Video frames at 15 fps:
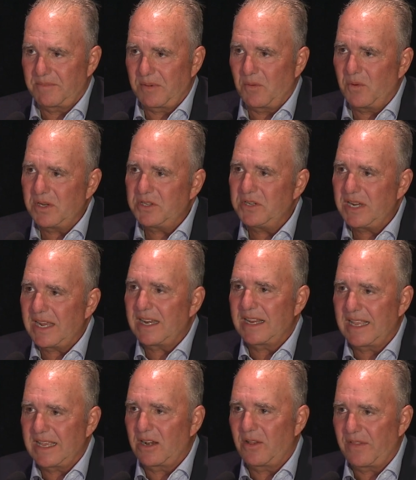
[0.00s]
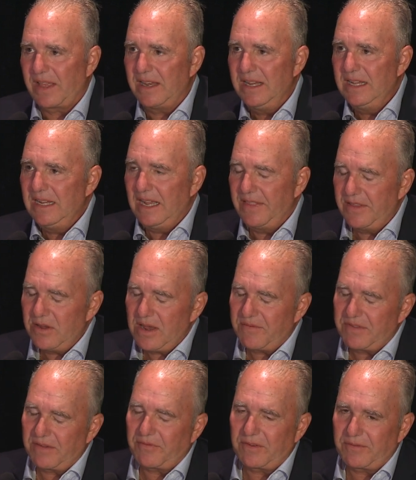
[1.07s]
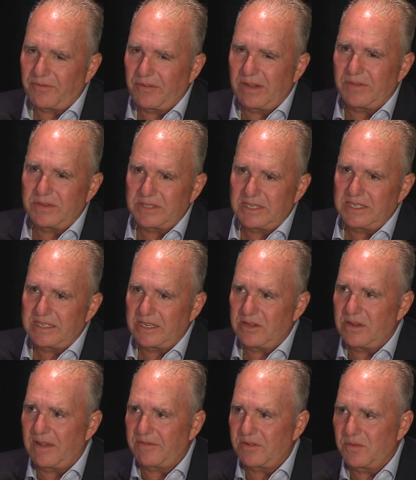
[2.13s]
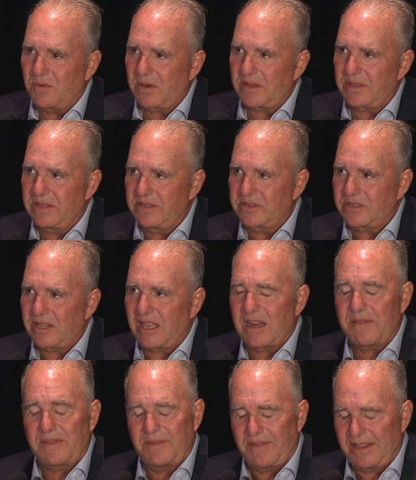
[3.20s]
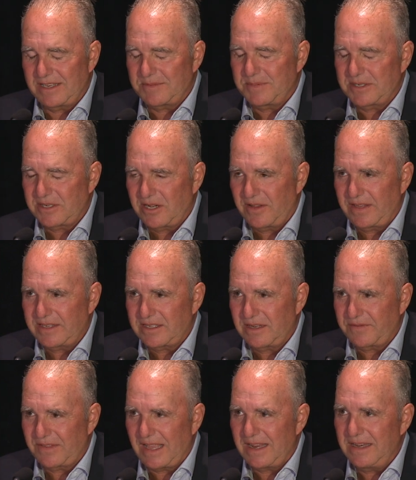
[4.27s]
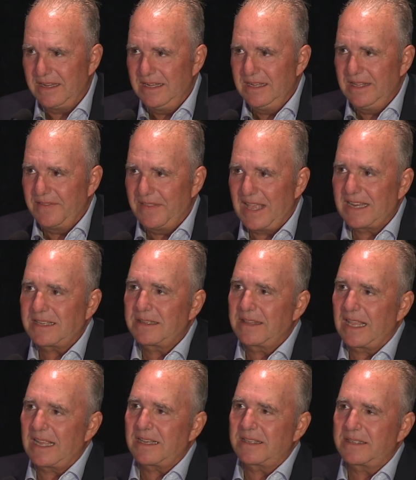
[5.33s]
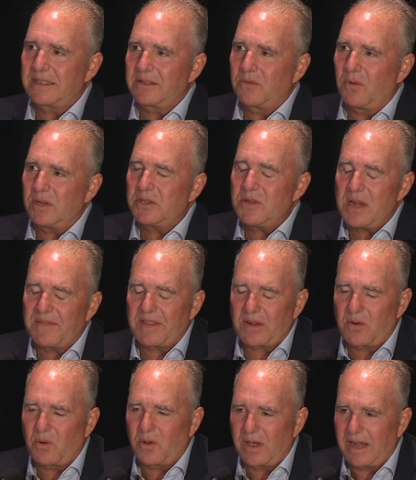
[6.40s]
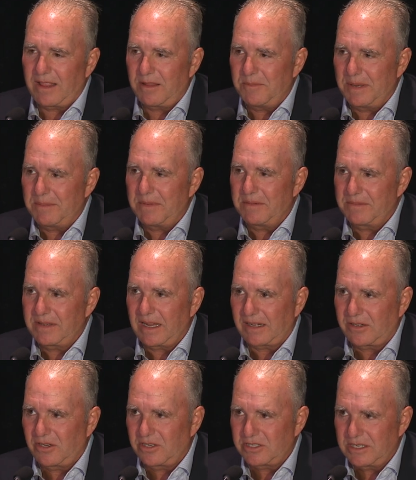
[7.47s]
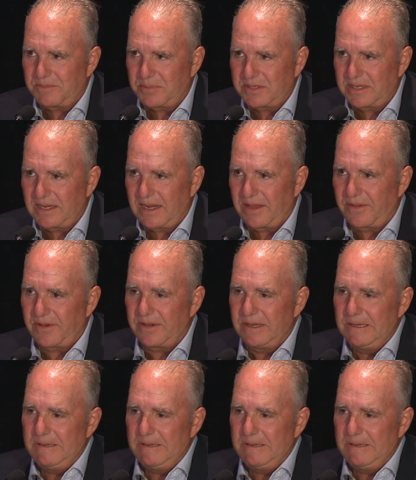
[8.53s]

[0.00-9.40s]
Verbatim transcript: But once you kind of get all that, and then you have different frequencies that you have to work. Then there's a lot of advancements and all that stuff. That that's that's once you have that core element of technology put together.